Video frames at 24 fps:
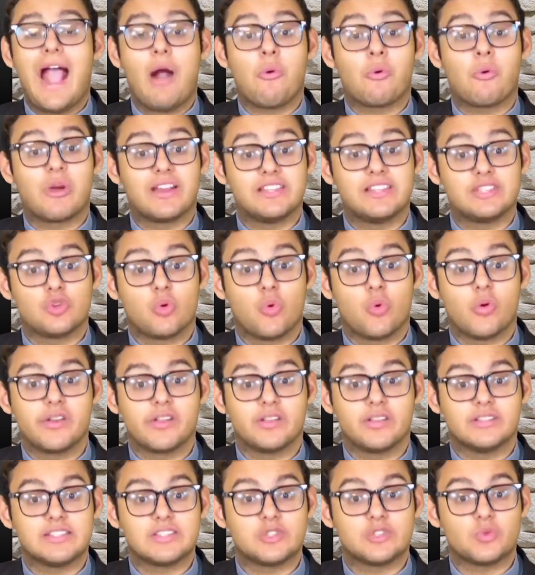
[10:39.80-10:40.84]
Our
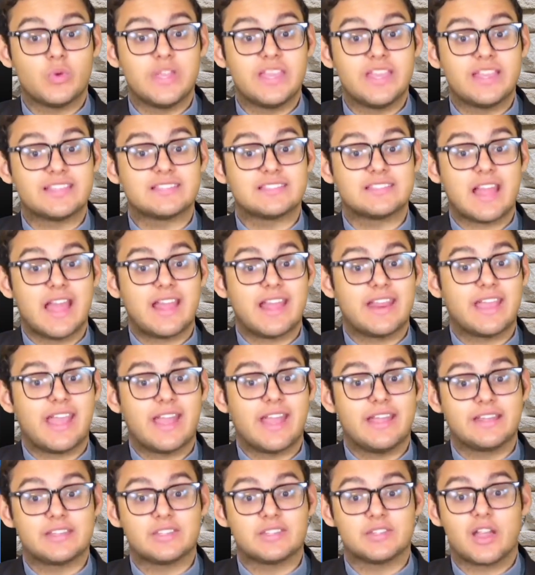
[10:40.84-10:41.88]
editorial this week is
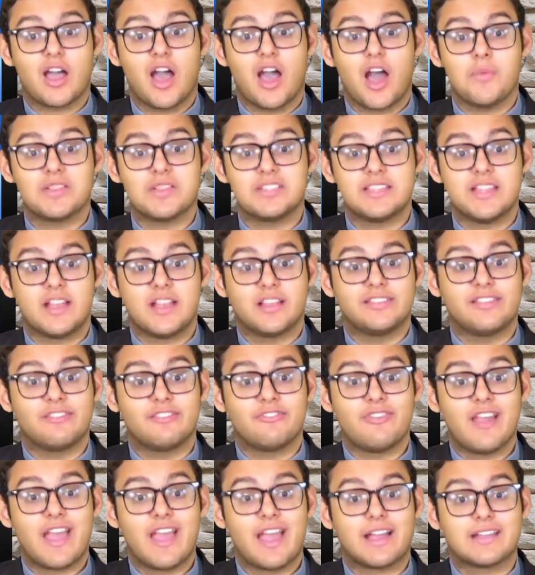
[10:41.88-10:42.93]
dedicated to commenting on the
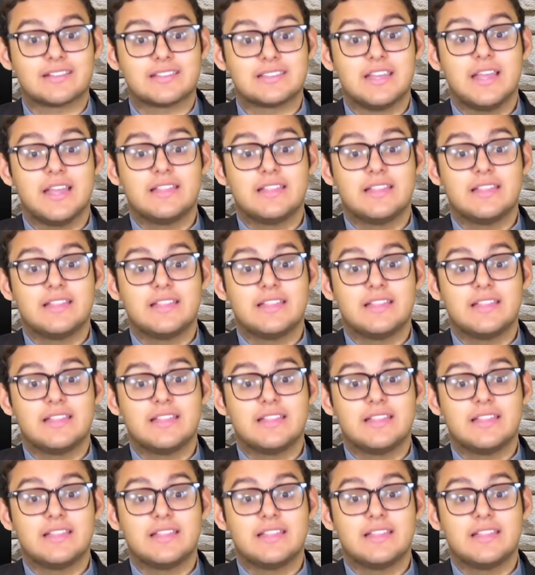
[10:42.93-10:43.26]
fact